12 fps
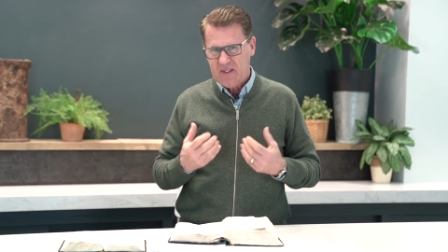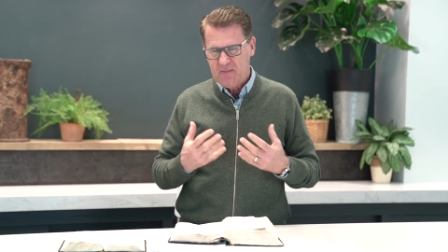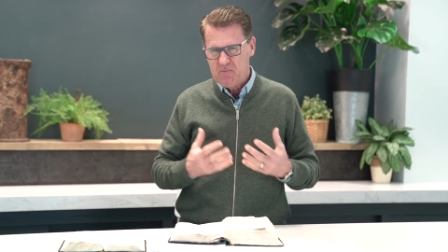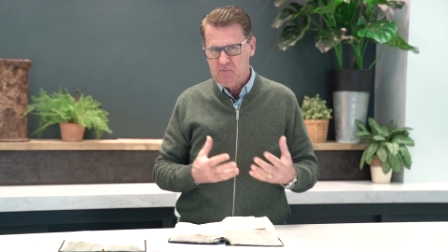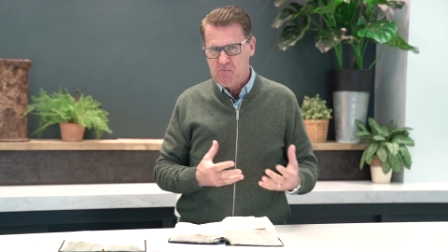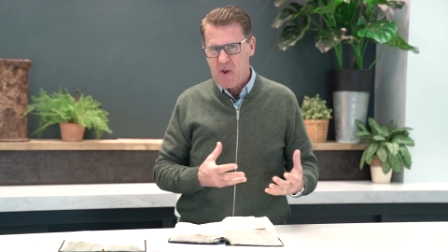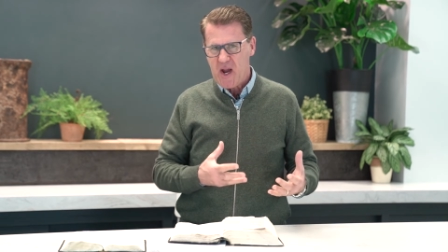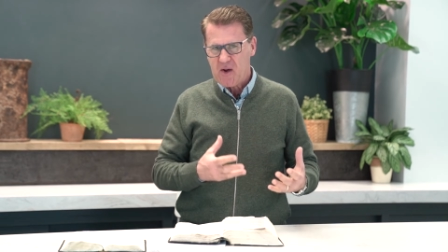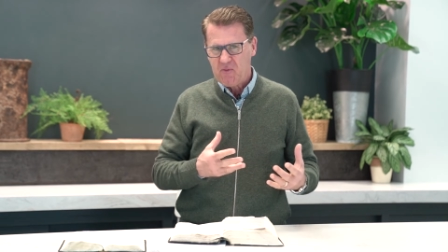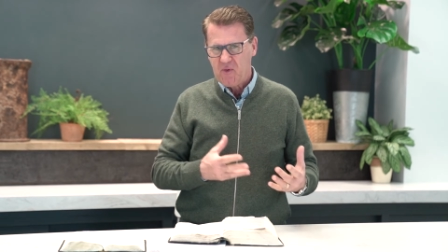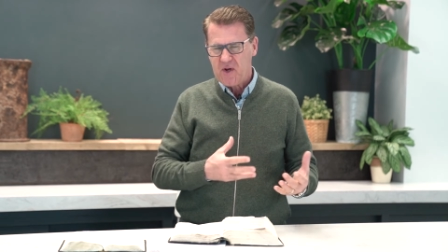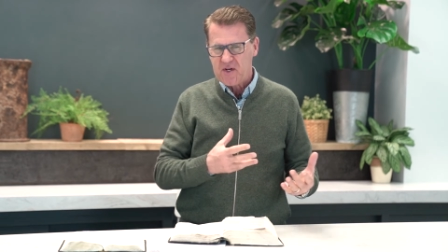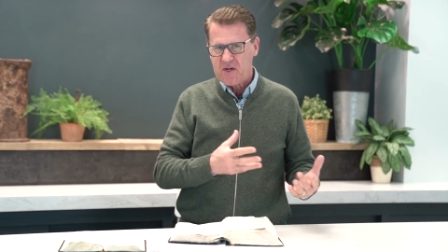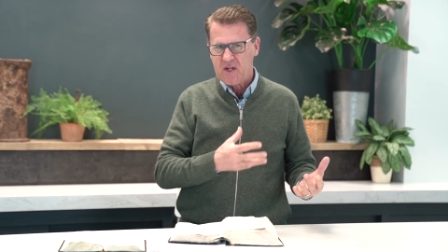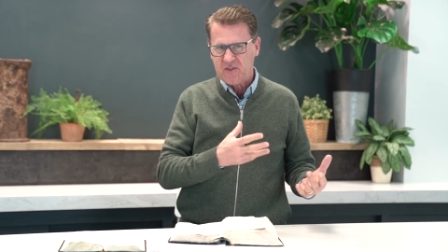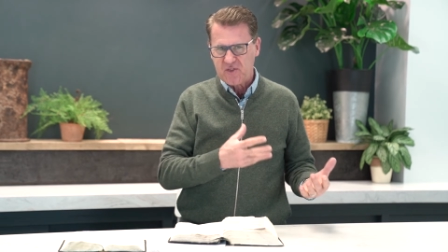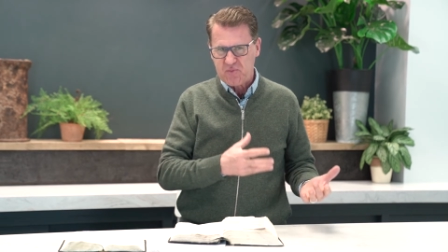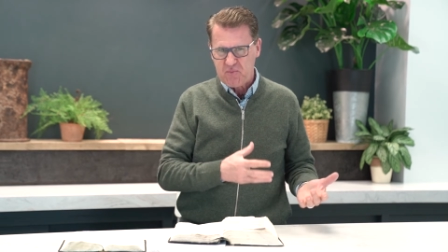Bear one
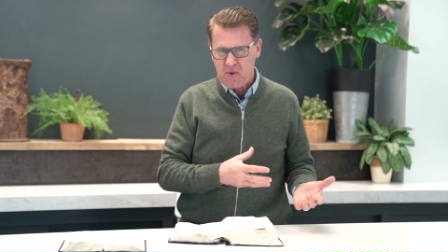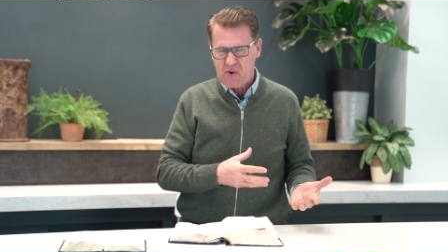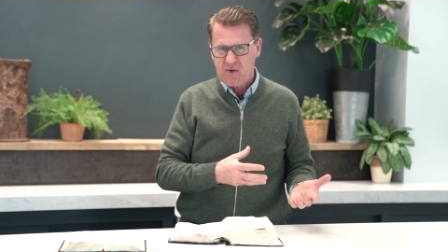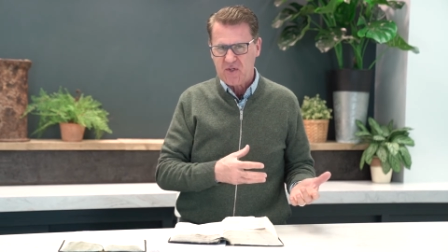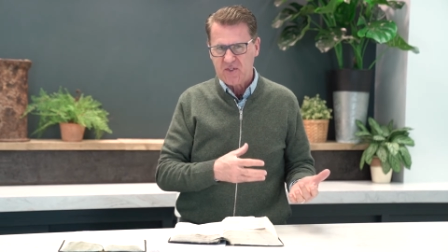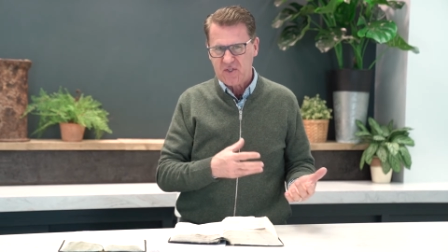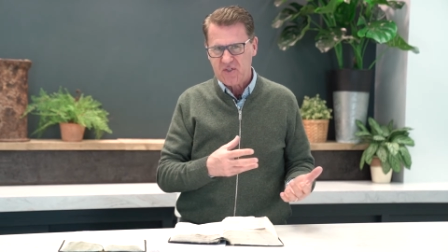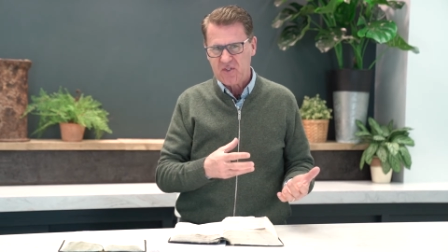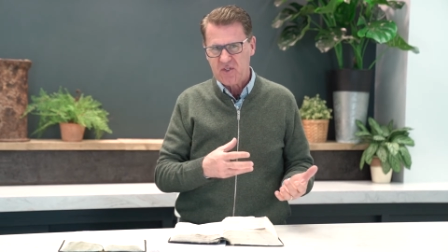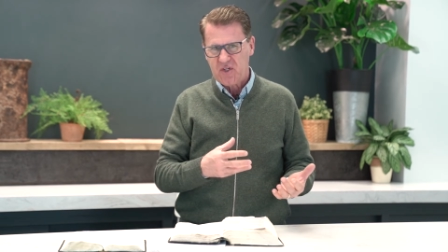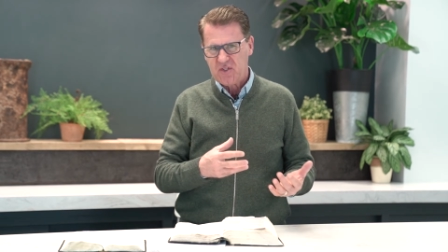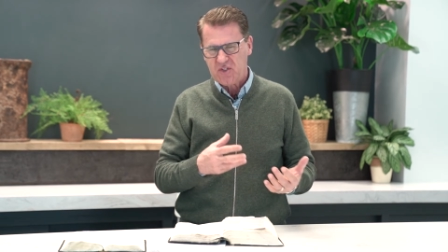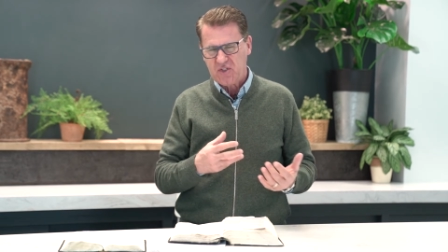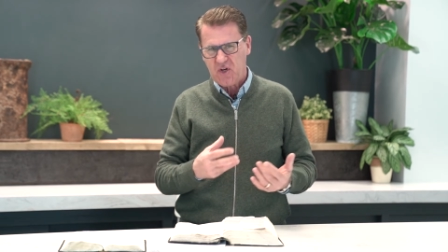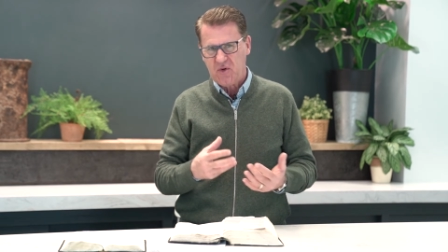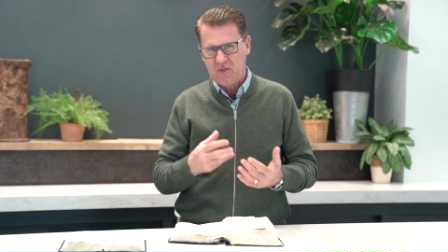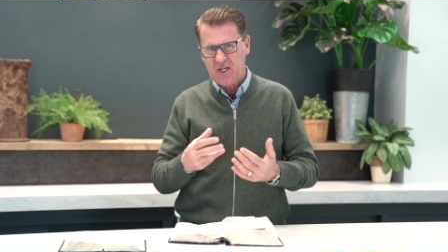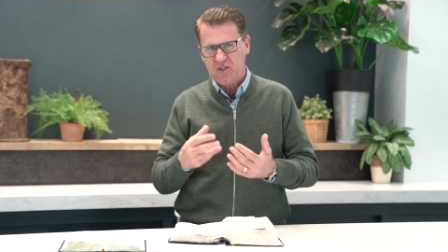another's burdens
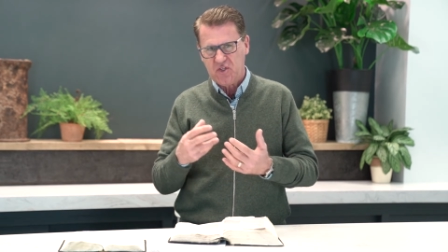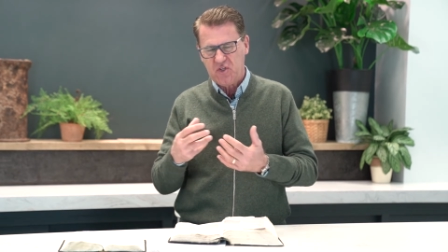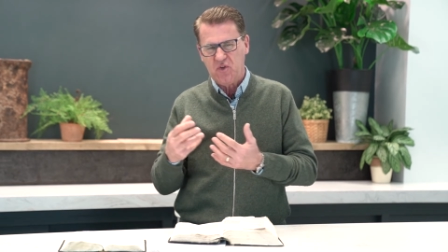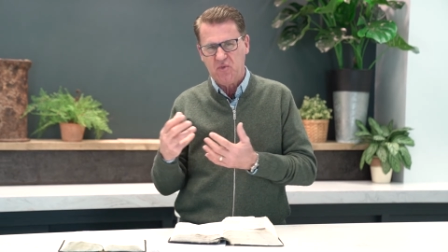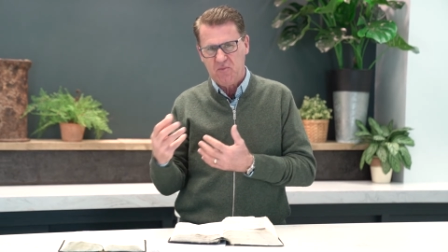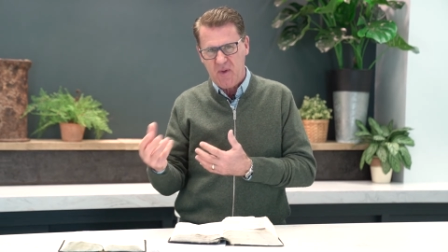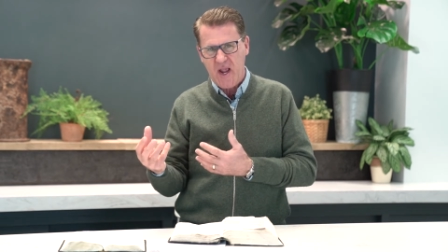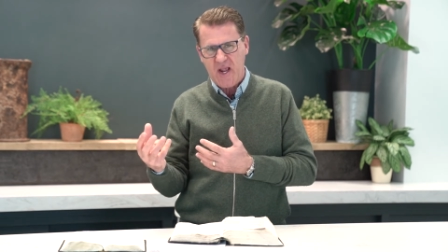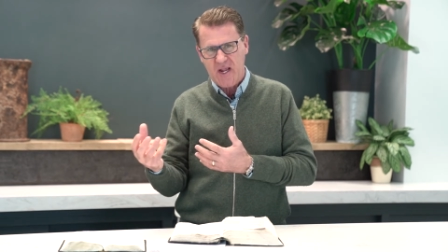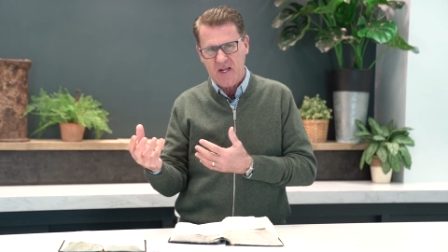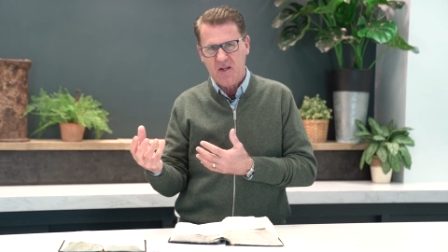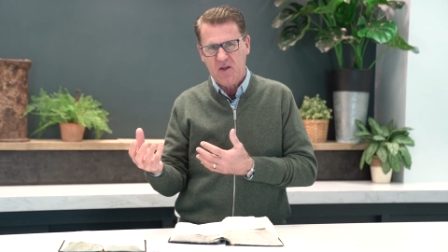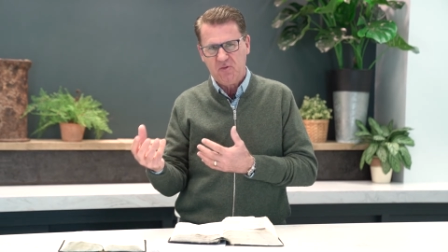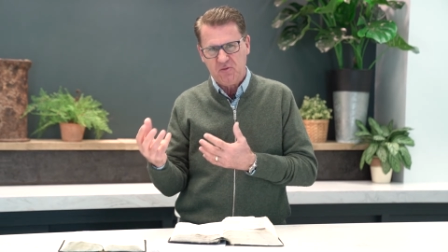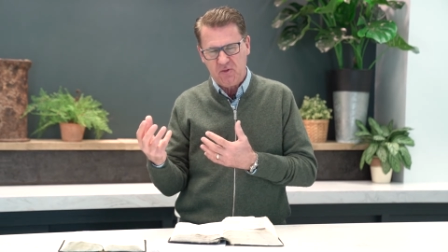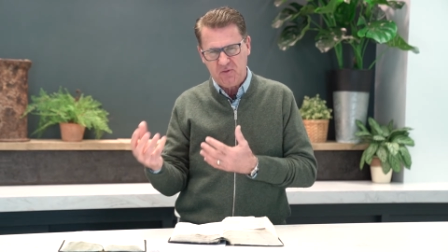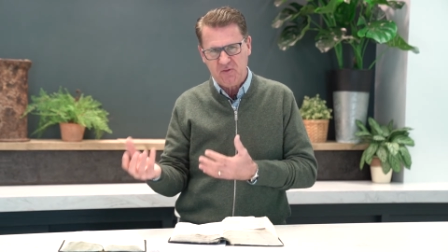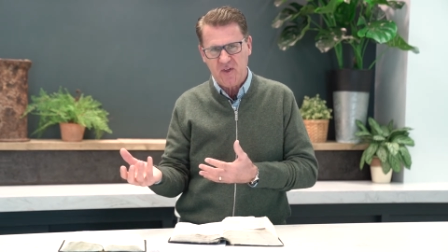so that you may
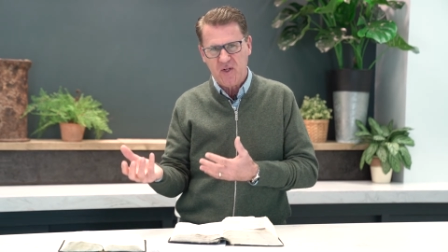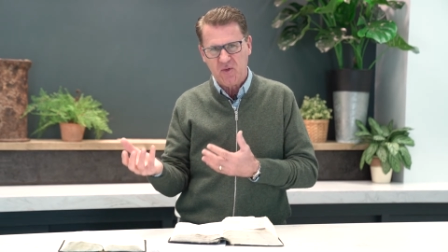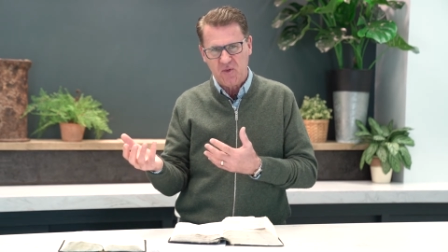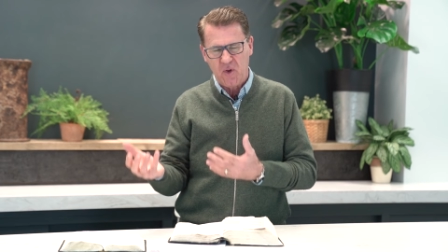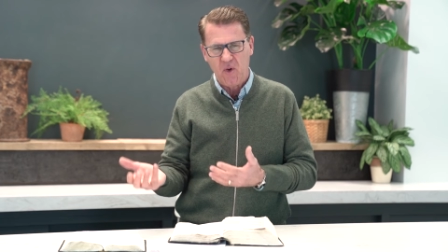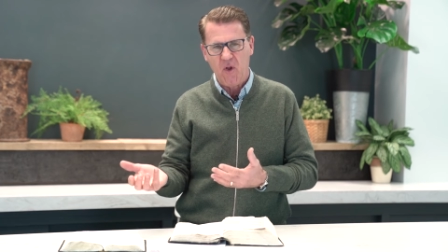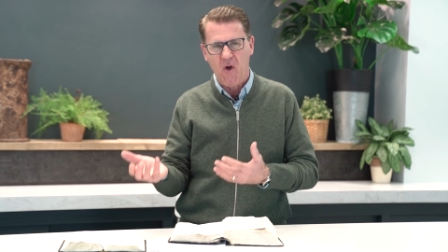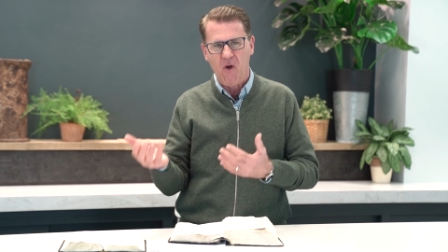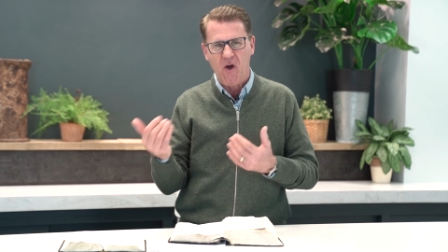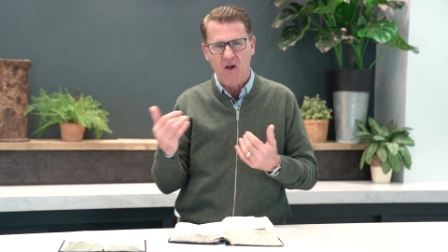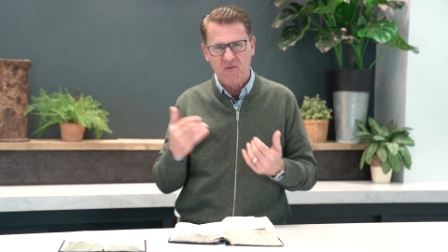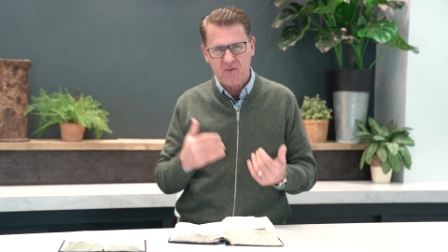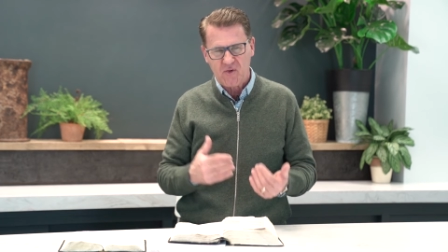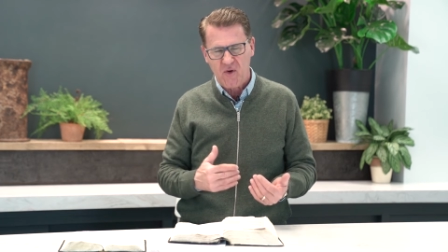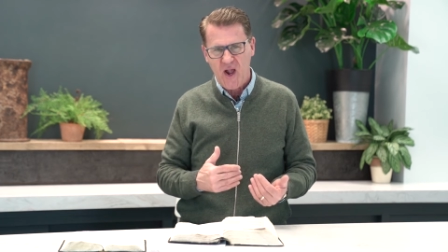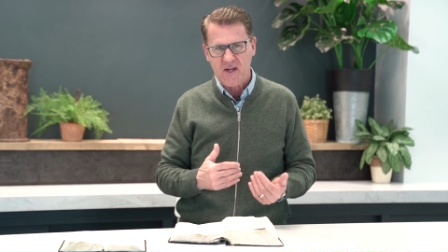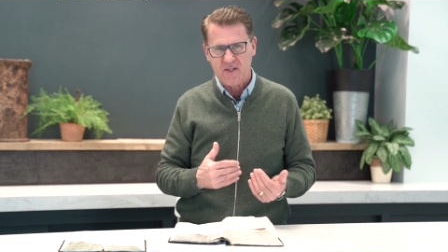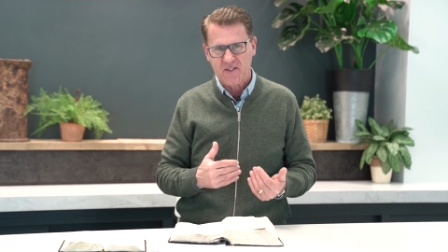fulfill the law of
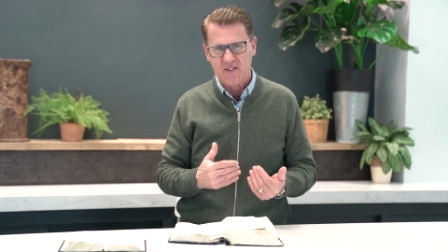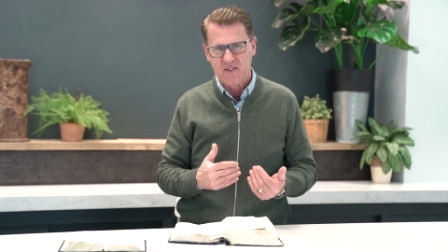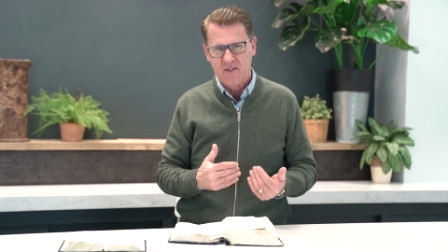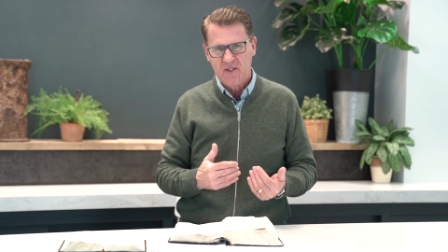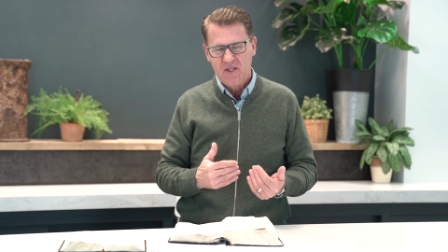Christ.